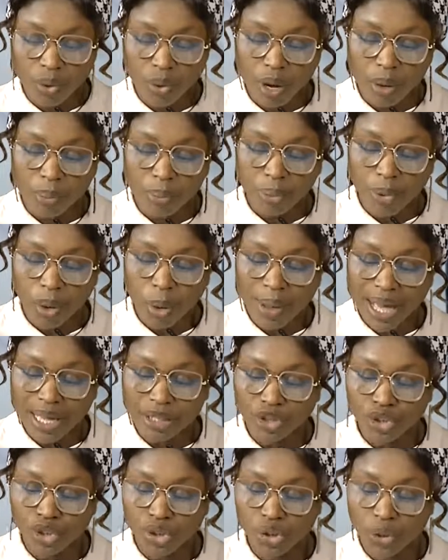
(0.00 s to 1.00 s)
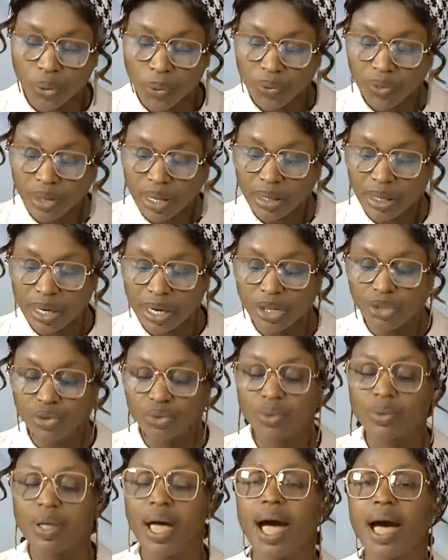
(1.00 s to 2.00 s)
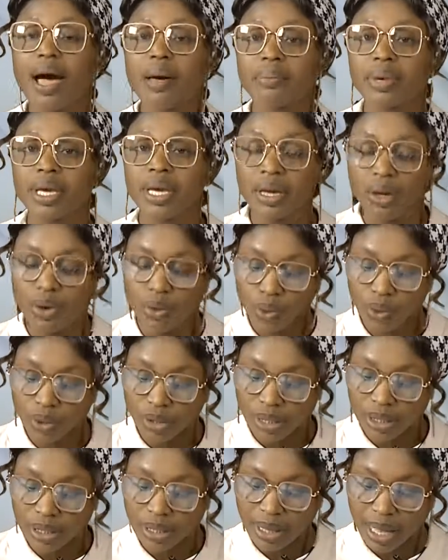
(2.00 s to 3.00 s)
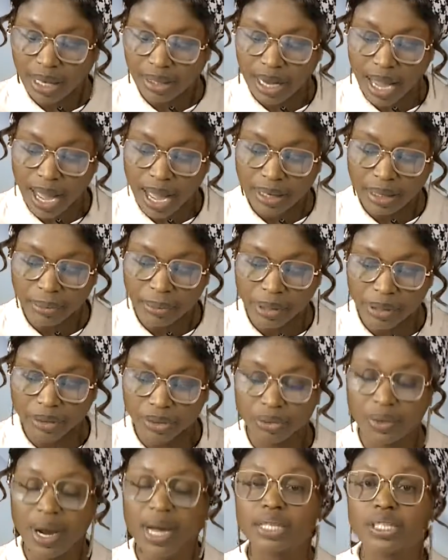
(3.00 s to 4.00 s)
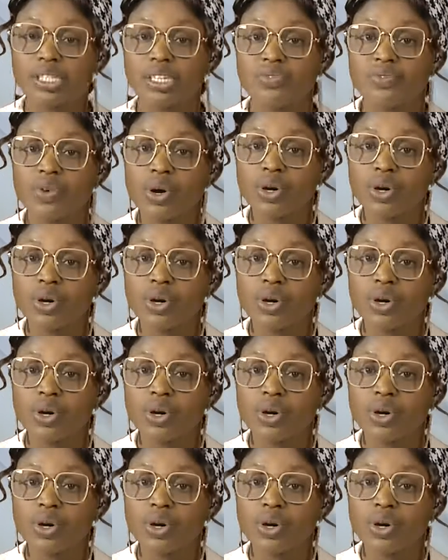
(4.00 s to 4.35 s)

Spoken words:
a probe has showed that the Israel army ordered that Hannibal directive,